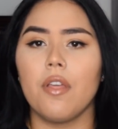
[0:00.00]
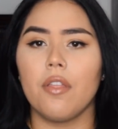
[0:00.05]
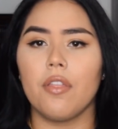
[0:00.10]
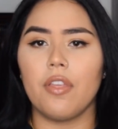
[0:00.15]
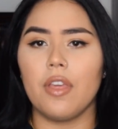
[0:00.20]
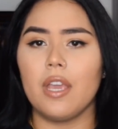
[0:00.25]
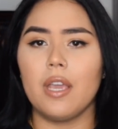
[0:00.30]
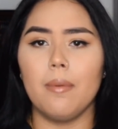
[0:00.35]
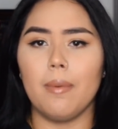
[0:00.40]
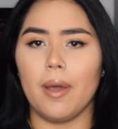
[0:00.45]

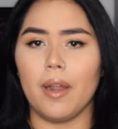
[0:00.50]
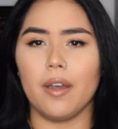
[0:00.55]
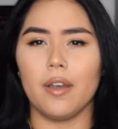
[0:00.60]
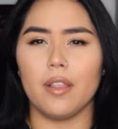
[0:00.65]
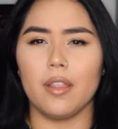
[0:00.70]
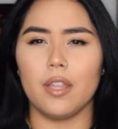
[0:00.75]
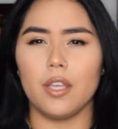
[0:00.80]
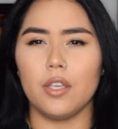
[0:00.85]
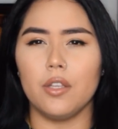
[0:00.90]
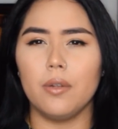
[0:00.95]
think about
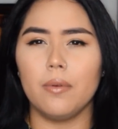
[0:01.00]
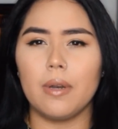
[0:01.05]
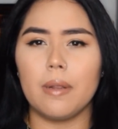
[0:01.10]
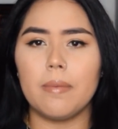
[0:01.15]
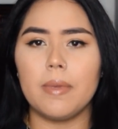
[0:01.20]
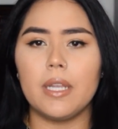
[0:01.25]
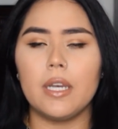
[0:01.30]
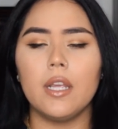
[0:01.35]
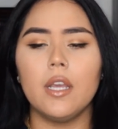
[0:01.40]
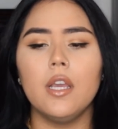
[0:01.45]
anything, you know what
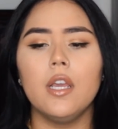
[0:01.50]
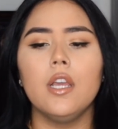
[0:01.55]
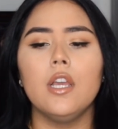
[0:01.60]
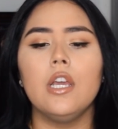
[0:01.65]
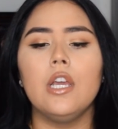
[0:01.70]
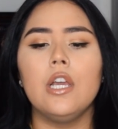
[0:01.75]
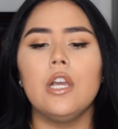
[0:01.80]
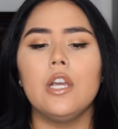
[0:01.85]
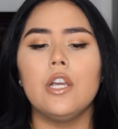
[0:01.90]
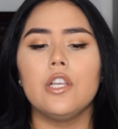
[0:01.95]
I mean?
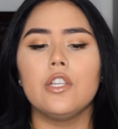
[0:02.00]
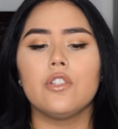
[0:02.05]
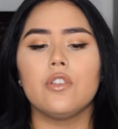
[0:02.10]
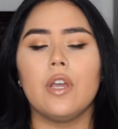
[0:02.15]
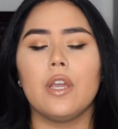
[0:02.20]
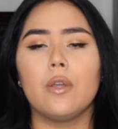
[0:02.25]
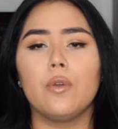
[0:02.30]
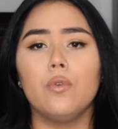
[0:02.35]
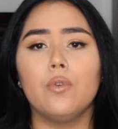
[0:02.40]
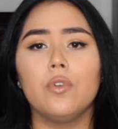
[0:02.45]

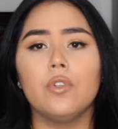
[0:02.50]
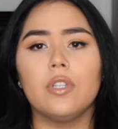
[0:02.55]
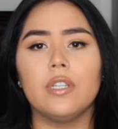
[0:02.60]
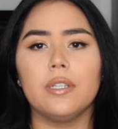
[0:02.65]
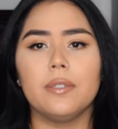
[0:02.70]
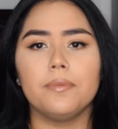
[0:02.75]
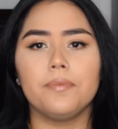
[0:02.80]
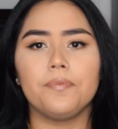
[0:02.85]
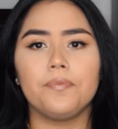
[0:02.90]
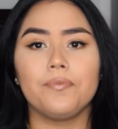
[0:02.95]
So I googled
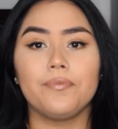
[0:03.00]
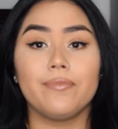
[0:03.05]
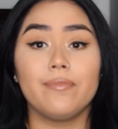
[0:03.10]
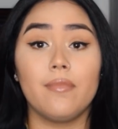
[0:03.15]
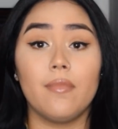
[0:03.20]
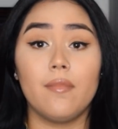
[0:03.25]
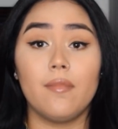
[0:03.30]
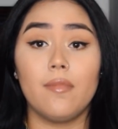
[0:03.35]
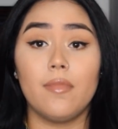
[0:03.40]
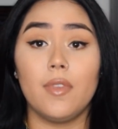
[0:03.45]

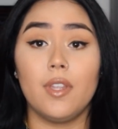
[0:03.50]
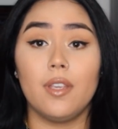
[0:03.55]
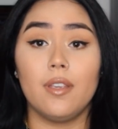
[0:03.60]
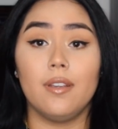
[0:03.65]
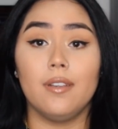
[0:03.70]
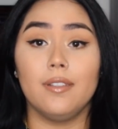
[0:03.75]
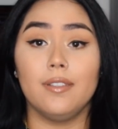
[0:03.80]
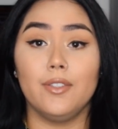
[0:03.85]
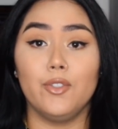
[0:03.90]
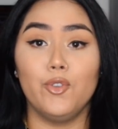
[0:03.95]

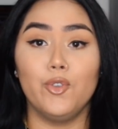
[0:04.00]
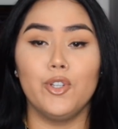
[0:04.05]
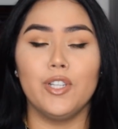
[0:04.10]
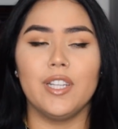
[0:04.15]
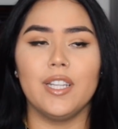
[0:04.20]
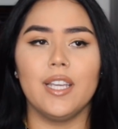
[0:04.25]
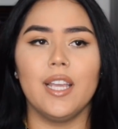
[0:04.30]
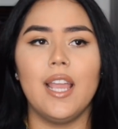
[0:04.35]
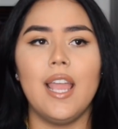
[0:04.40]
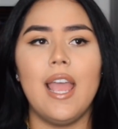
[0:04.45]

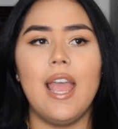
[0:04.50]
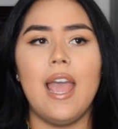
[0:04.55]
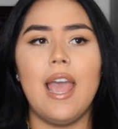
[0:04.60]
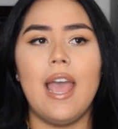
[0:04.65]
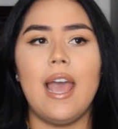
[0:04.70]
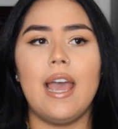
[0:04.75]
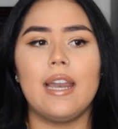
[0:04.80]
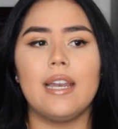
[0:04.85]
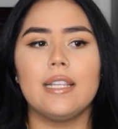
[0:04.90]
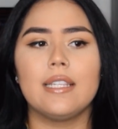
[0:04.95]
it,
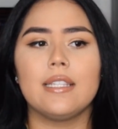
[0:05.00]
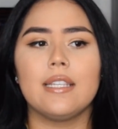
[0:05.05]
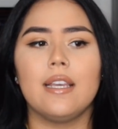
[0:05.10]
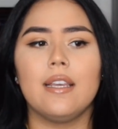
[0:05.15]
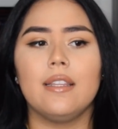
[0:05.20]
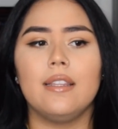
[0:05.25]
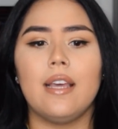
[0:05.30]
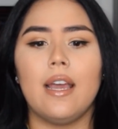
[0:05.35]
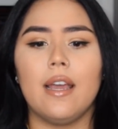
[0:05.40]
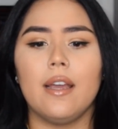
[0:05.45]
and it
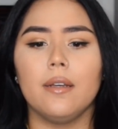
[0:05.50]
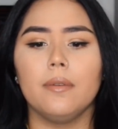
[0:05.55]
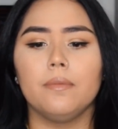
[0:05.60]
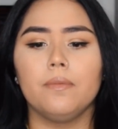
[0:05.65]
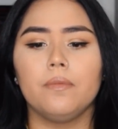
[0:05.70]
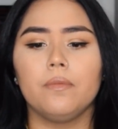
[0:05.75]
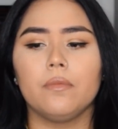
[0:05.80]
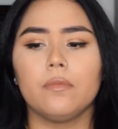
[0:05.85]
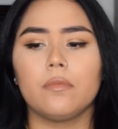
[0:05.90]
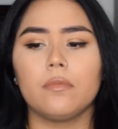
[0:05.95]
said that
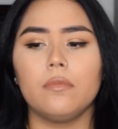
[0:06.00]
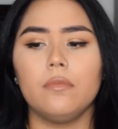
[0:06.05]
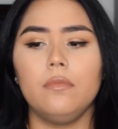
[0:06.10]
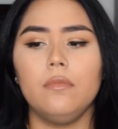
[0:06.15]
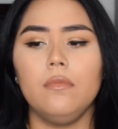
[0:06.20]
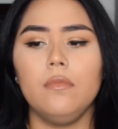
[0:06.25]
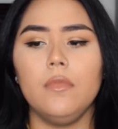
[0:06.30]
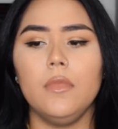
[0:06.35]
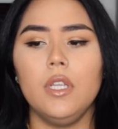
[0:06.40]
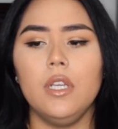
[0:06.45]

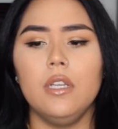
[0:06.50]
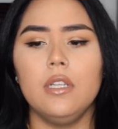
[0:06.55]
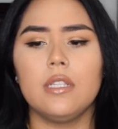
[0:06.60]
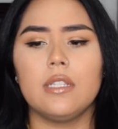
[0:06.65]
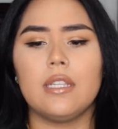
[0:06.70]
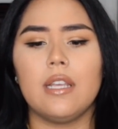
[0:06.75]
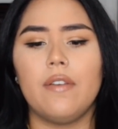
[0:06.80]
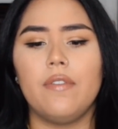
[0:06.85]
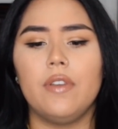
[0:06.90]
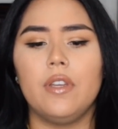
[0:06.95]

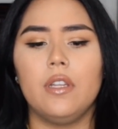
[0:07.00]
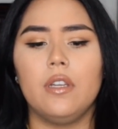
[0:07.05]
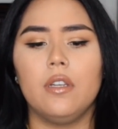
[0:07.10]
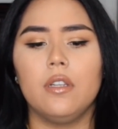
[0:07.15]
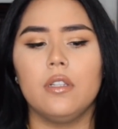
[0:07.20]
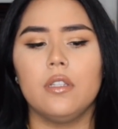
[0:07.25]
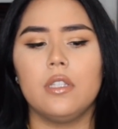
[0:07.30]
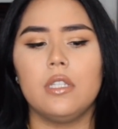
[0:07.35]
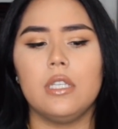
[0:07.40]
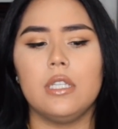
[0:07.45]

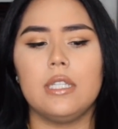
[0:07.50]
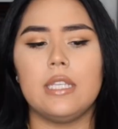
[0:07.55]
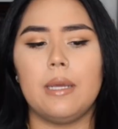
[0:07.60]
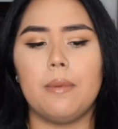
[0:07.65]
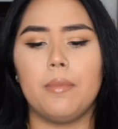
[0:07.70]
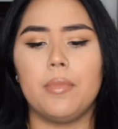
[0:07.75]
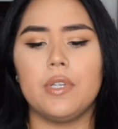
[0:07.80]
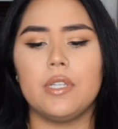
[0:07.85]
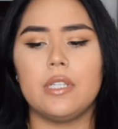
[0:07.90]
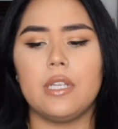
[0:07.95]
7 to
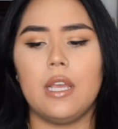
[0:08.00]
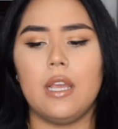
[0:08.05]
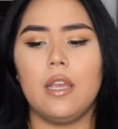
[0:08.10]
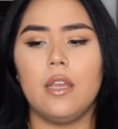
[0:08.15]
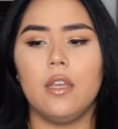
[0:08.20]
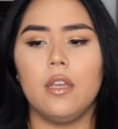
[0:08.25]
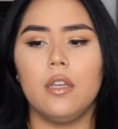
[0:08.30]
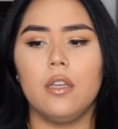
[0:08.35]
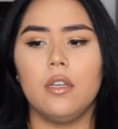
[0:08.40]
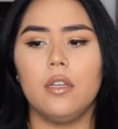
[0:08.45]
10%
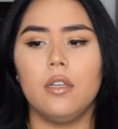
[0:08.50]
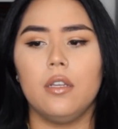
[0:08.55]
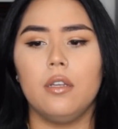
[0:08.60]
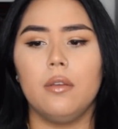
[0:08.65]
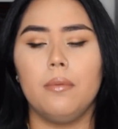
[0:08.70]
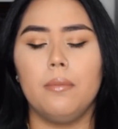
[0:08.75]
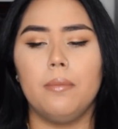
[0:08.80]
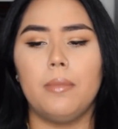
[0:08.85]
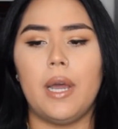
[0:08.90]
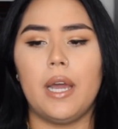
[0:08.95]

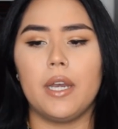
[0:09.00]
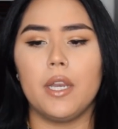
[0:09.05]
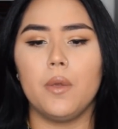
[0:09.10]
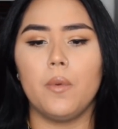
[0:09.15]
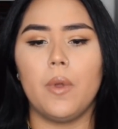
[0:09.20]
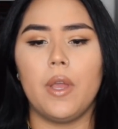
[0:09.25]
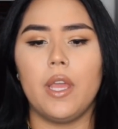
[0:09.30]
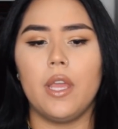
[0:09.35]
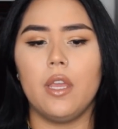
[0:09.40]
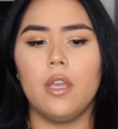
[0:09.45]
body
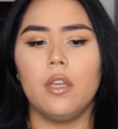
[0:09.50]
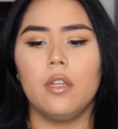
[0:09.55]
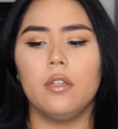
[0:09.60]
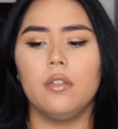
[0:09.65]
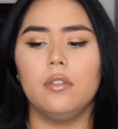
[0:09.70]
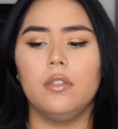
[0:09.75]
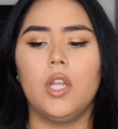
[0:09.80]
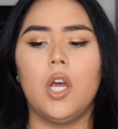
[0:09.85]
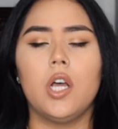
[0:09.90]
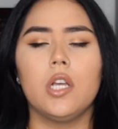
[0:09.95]
weight
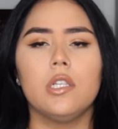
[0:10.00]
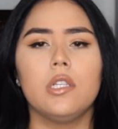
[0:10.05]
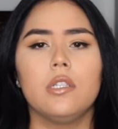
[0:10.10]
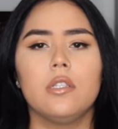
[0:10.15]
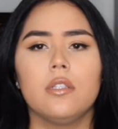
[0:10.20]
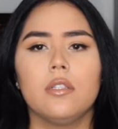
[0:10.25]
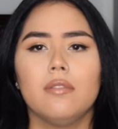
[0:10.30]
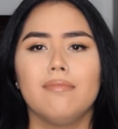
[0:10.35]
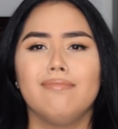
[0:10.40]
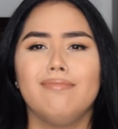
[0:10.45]

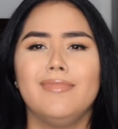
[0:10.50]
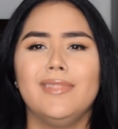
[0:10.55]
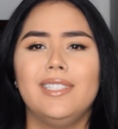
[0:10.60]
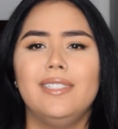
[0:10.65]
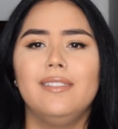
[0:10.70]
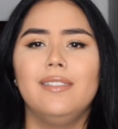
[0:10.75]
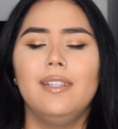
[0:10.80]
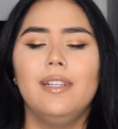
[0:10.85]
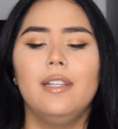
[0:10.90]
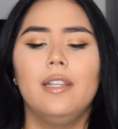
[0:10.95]
loss. Let
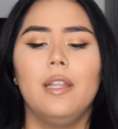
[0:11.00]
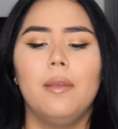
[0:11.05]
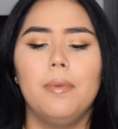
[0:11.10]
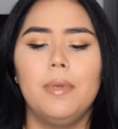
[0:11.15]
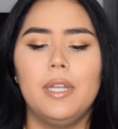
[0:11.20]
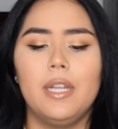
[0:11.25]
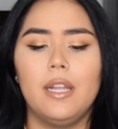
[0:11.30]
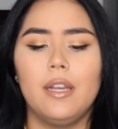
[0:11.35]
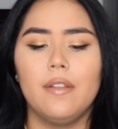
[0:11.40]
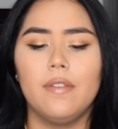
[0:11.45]

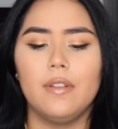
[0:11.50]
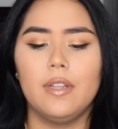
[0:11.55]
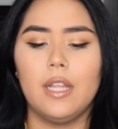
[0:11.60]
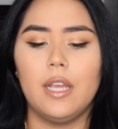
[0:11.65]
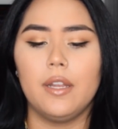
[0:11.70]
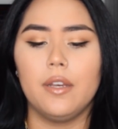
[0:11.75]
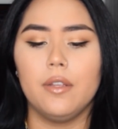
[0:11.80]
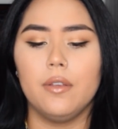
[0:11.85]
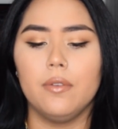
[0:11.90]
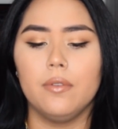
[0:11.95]
me not even
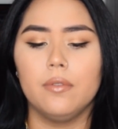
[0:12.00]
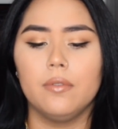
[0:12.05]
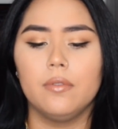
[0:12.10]
lie to you.